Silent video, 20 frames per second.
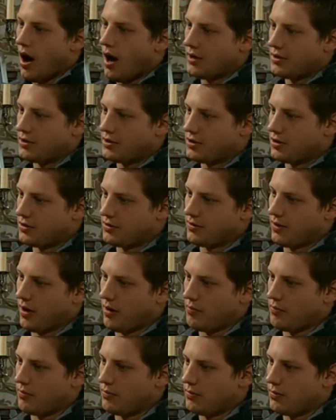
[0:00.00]
I should,
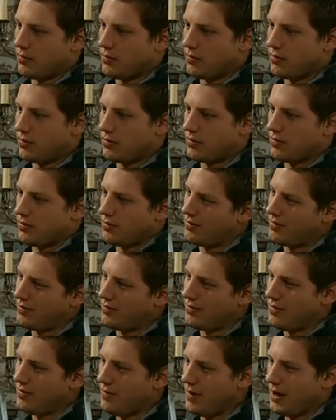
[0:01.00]
um,
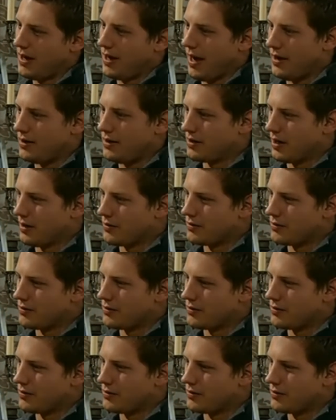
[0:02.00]
be Katie's